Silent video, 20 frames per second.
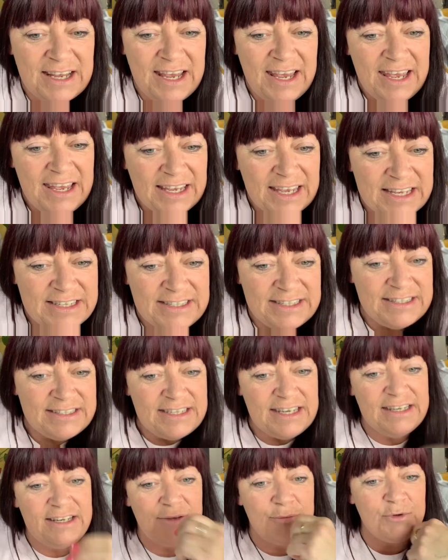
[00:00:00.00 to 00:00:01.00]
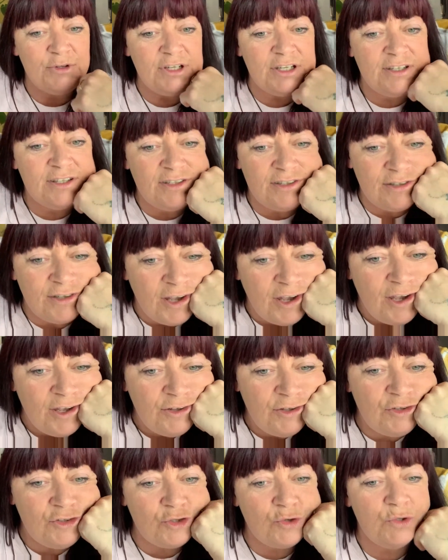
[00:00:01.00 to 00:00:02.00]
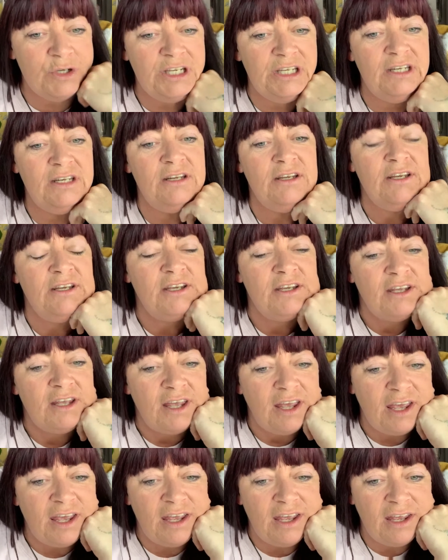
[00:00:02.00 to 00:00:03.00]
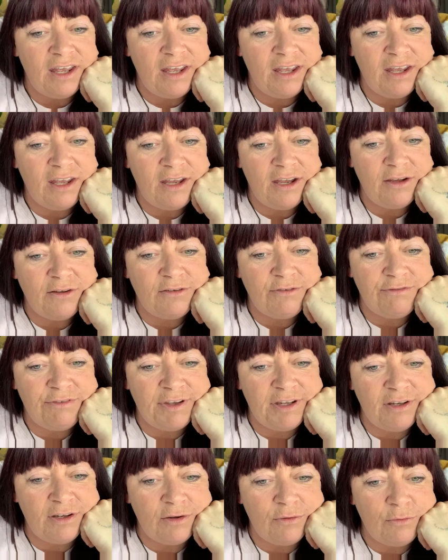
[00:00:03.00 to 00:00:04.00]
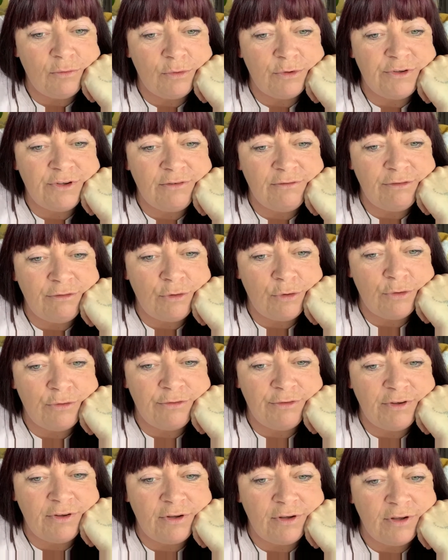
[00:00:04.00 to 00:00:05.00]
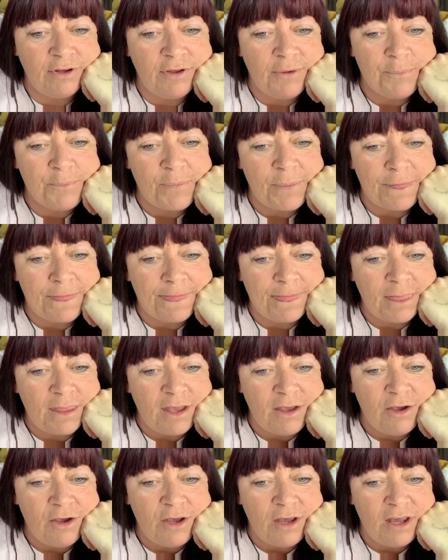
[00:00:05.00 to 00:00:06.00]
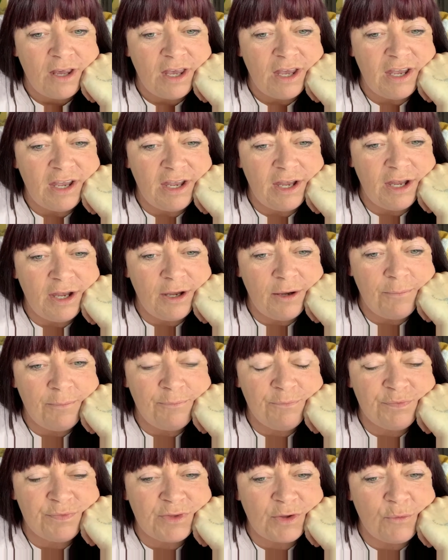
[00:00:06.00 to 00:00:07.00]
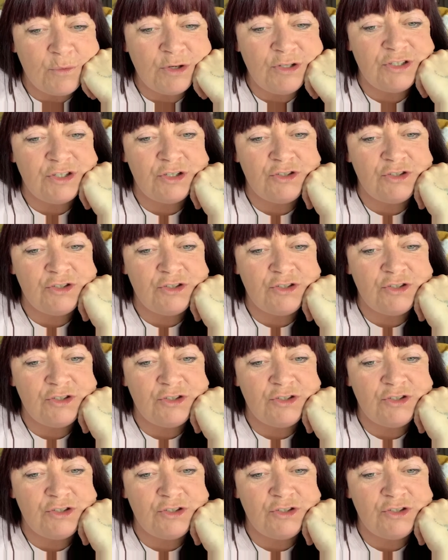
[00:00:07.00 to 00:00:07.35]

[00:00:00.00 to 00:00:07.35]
that's because I'm trying to inspire and doing videos and things. Kids is saying I wanted to join to find out what's